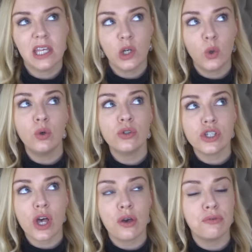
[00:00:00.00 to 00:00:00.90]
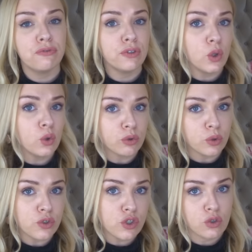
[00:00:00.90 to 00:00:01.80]
then also
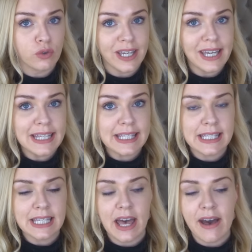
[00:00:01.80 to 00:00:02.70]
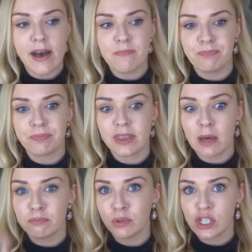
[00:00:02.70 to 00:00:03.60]
Floral Street,
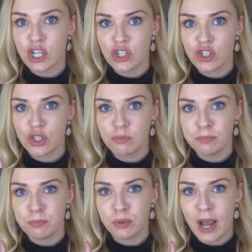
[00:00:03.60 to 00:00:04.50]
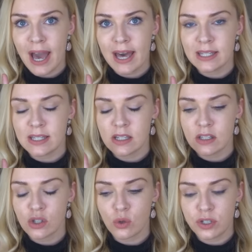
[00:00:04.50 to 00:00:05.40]
that British brand
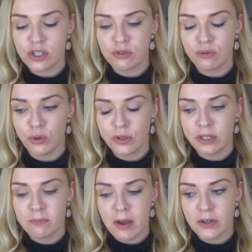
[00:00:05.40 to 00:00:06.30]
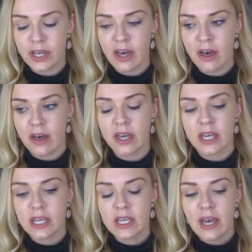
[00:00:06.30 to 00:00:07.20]
sold at Sephora in America,
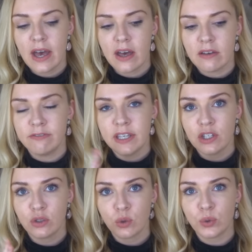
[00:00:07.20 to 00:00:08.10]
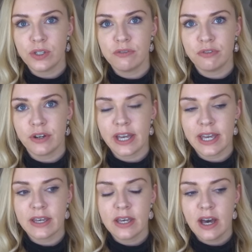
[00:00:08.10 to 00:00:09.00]
vegan, cruelty
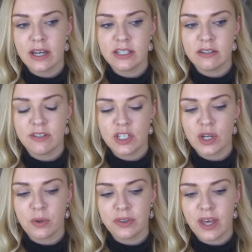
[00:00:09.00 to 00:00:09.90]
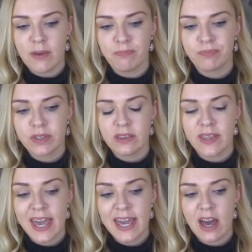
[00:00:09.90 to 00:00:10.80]
free. I did a video on them.
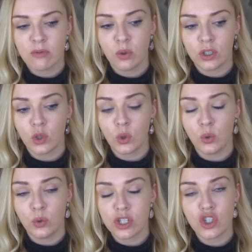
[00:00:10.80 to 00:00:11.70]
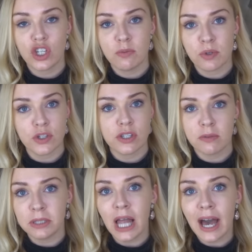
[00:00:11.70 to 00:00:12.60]
They have one called Chypre
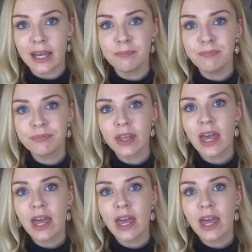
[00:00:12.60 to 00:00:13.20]
Sublime,